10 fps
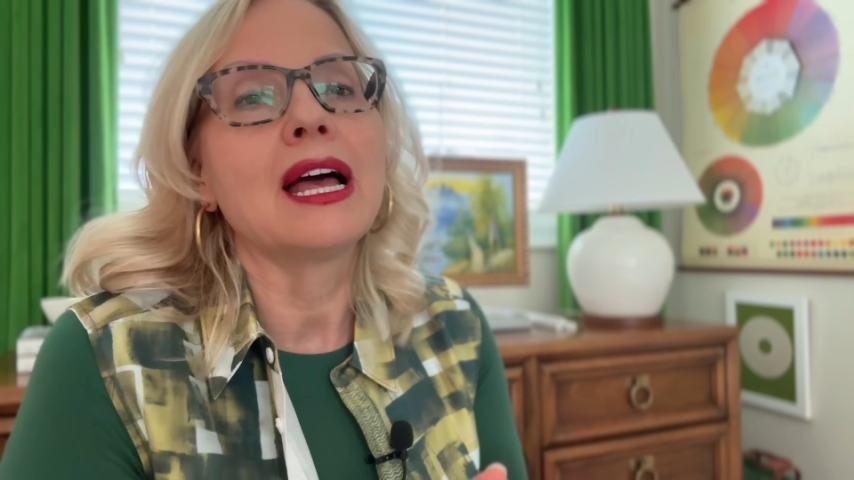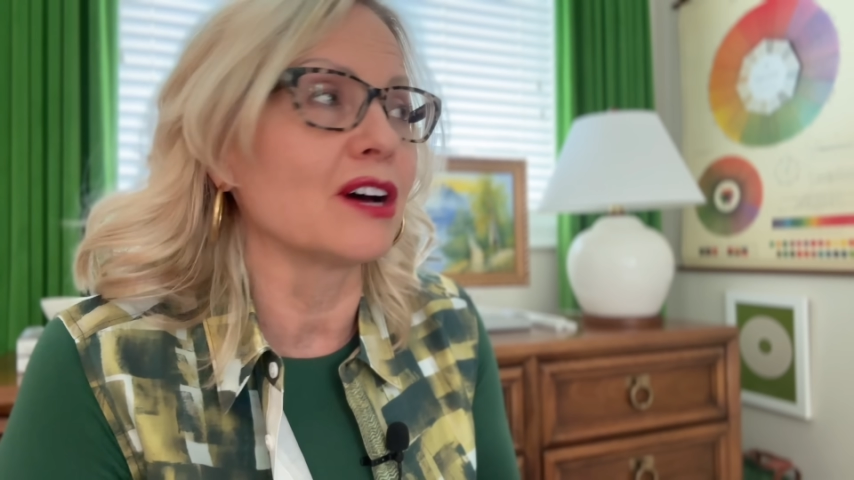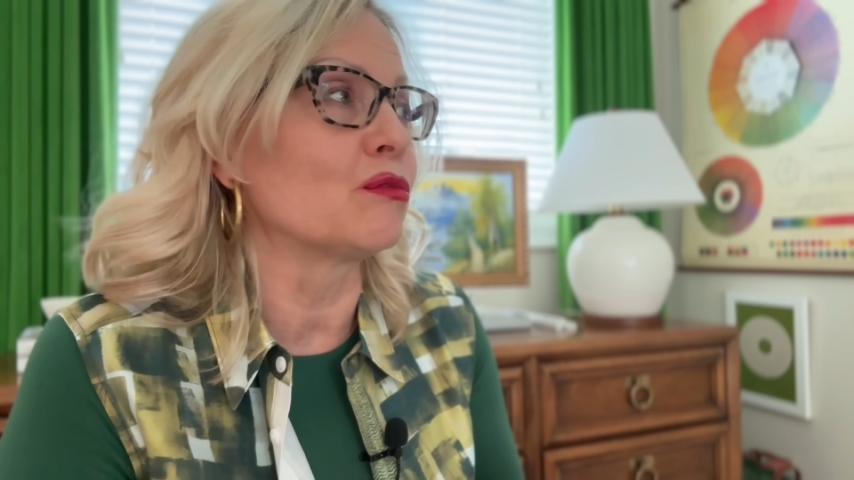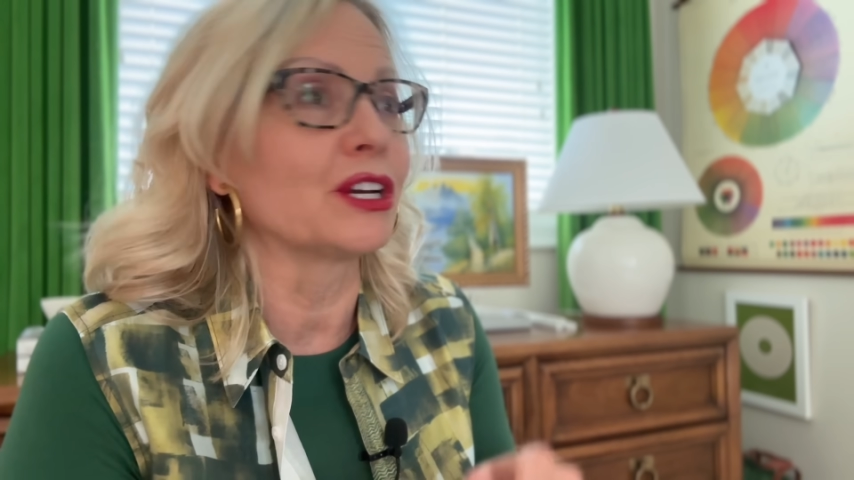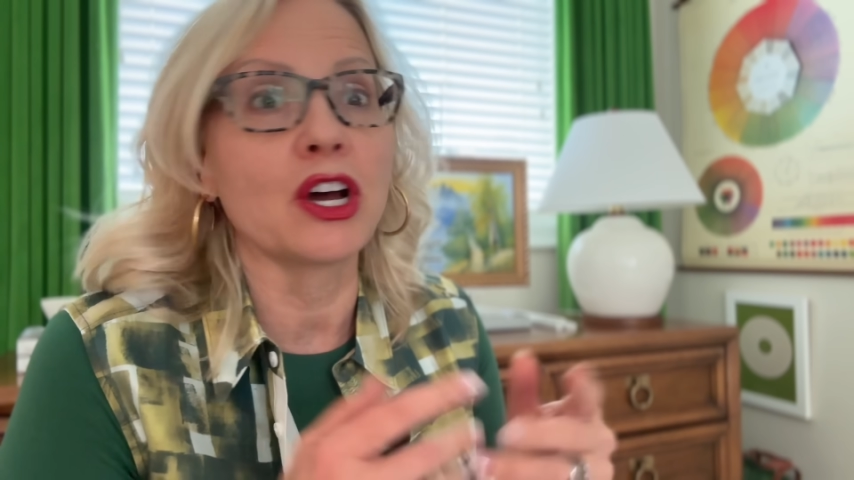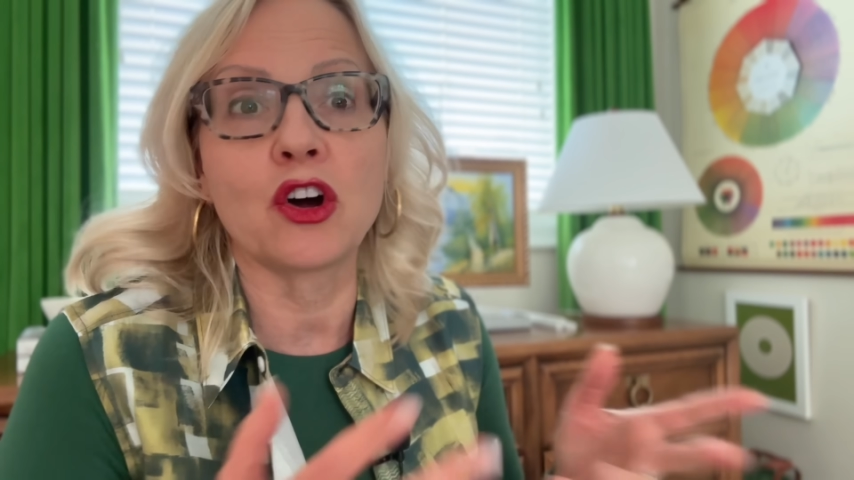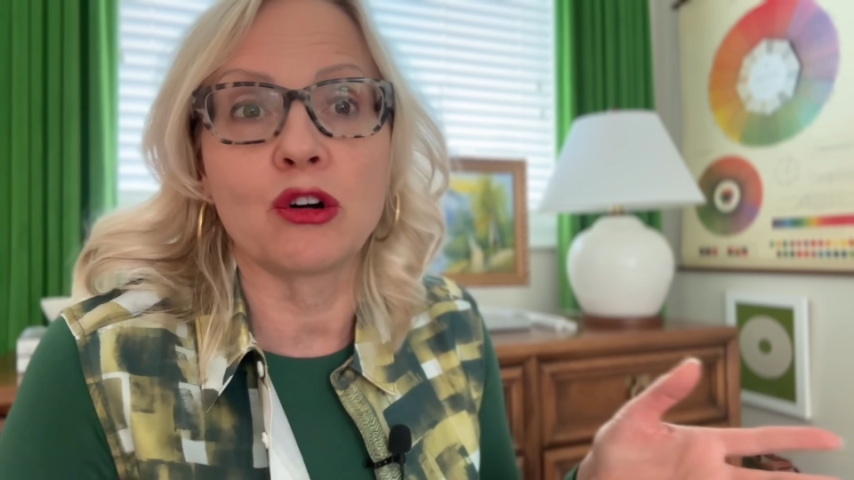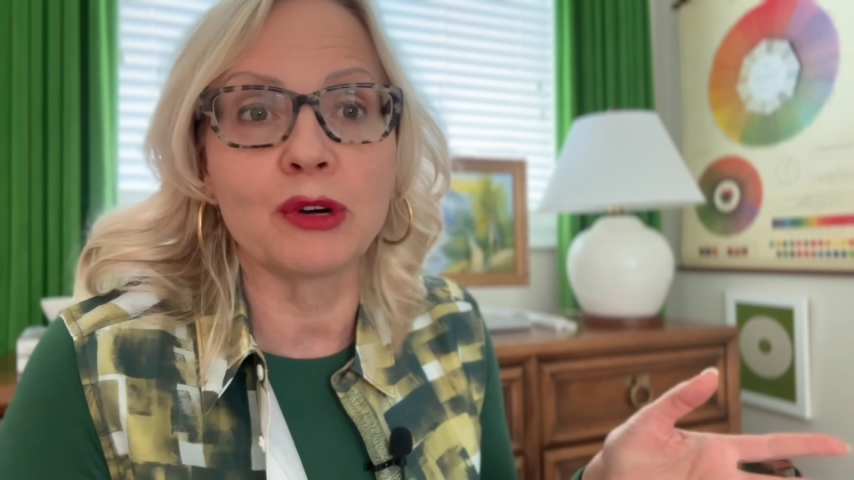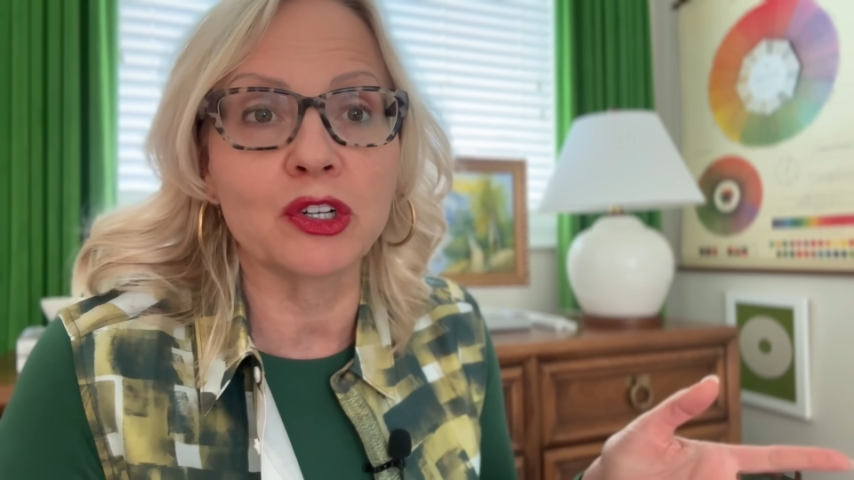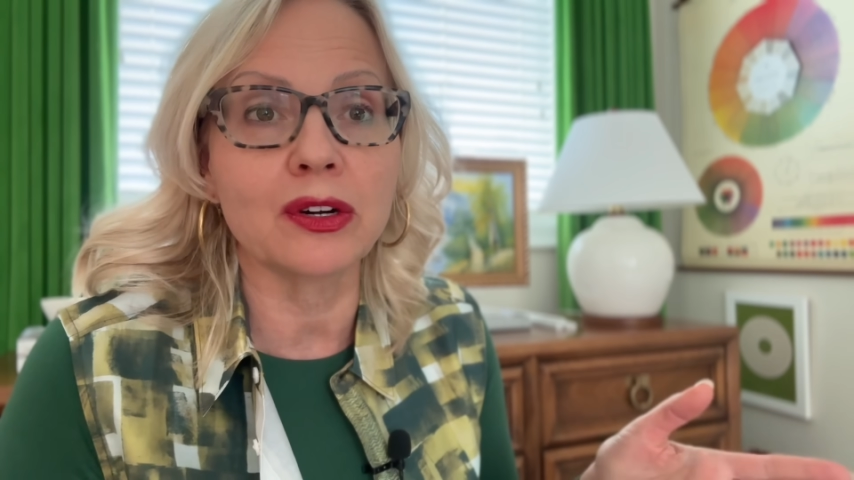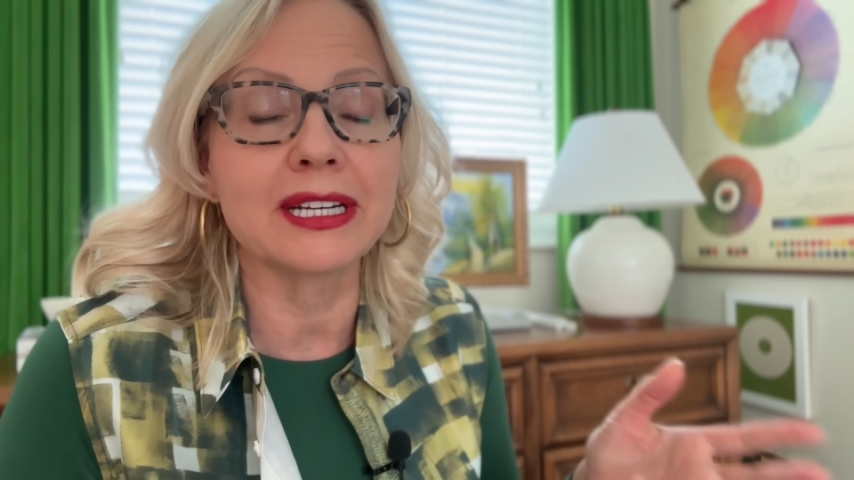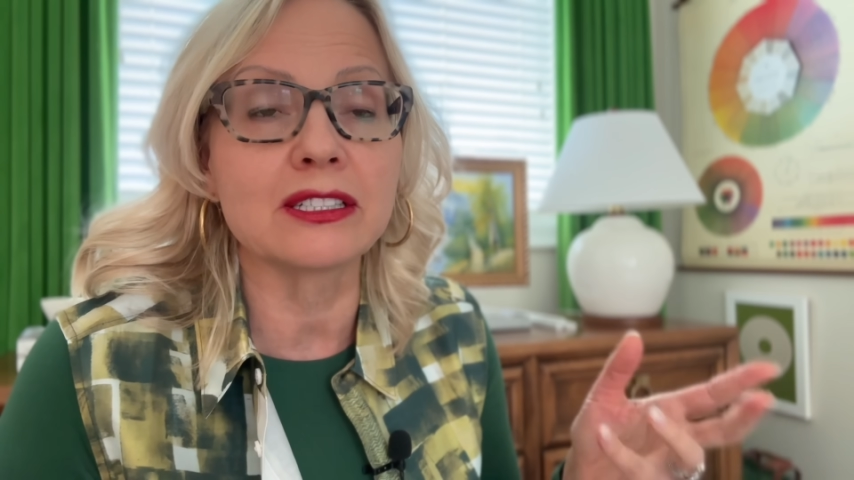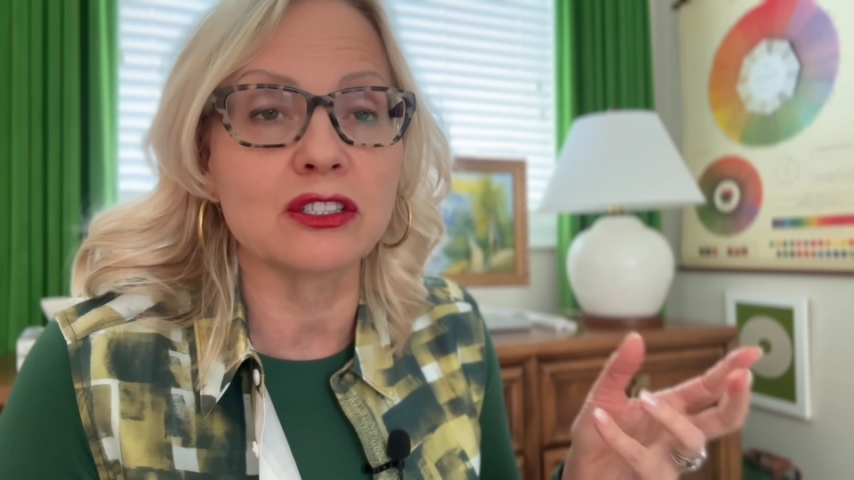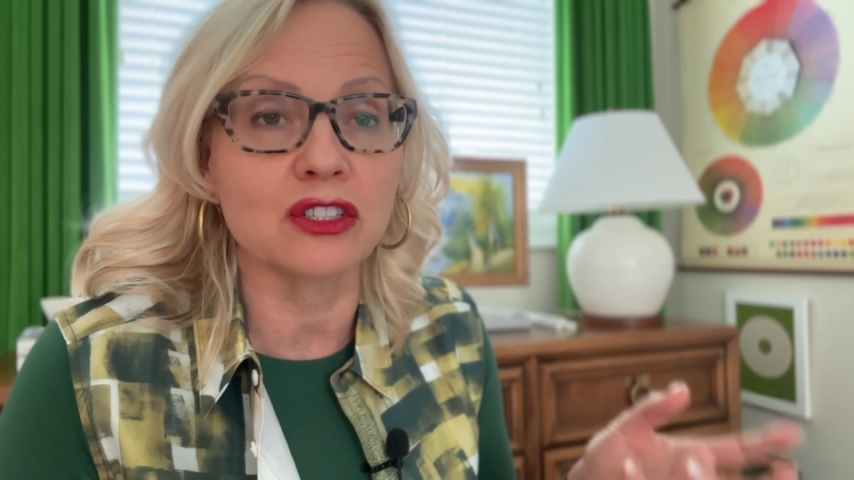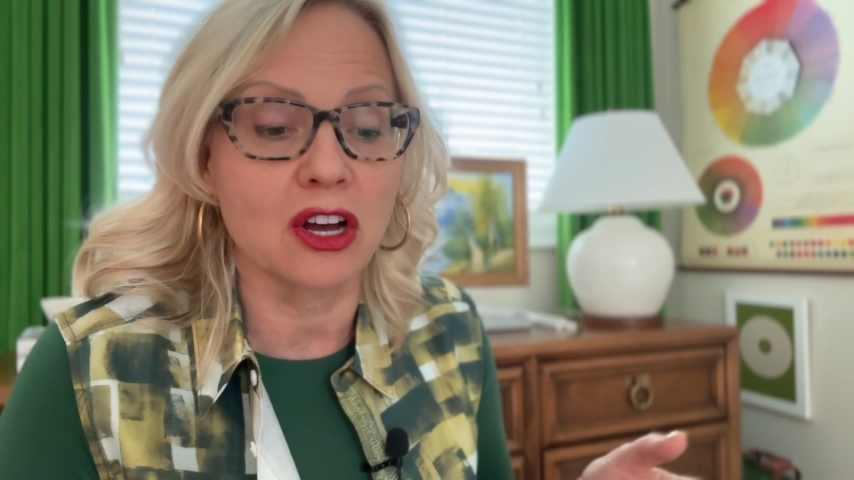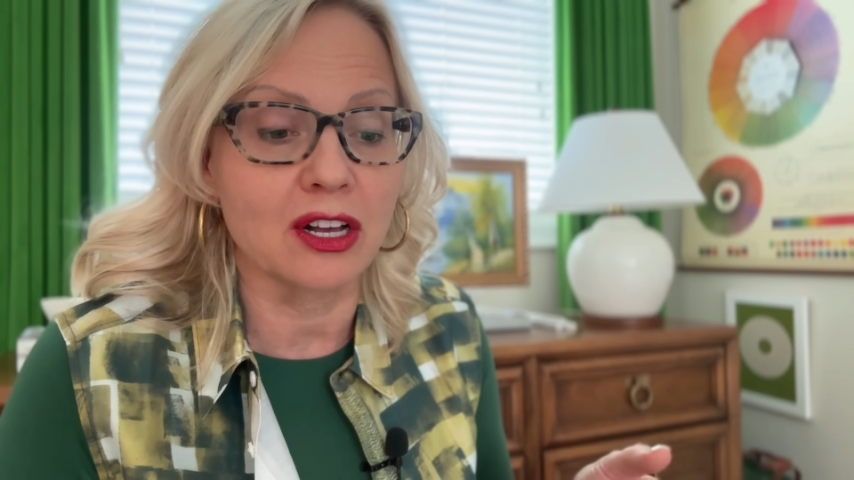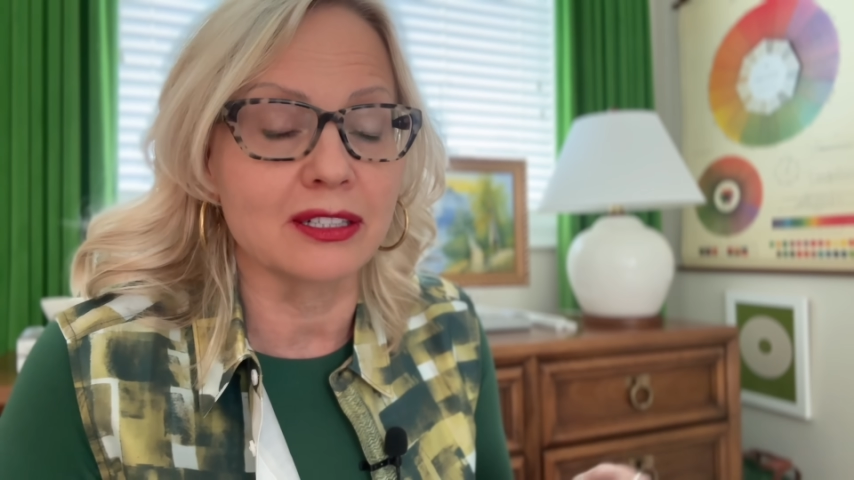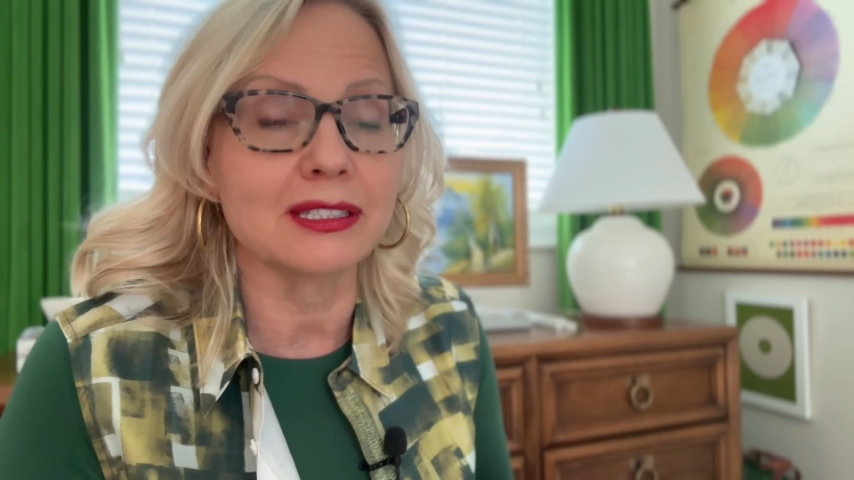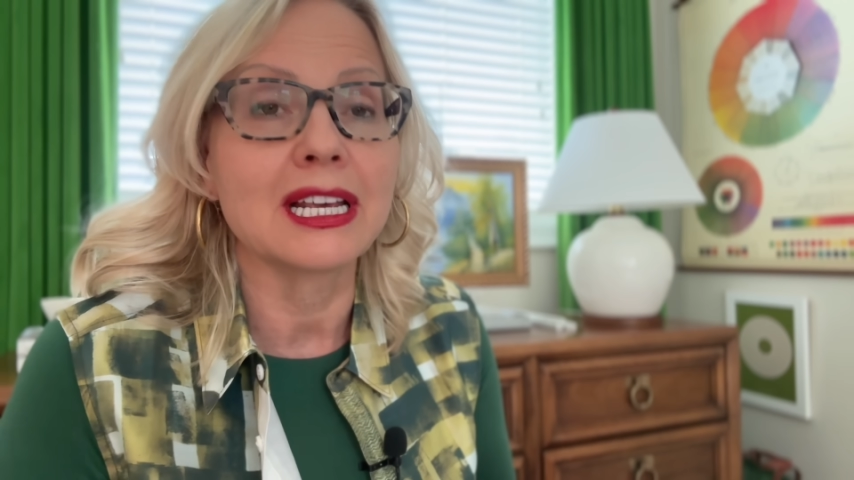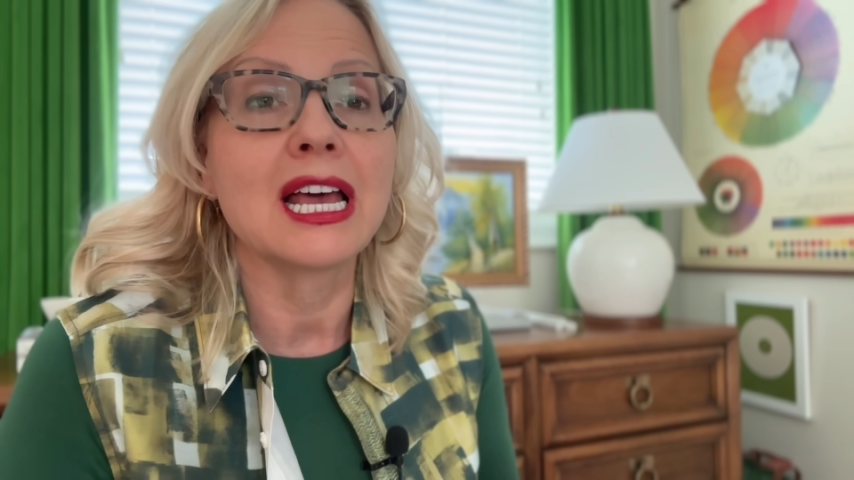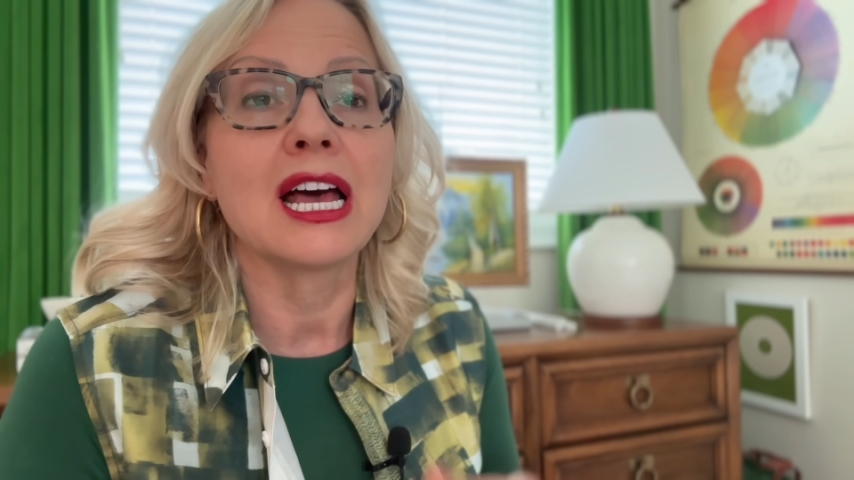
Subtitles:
of when a homeowner installs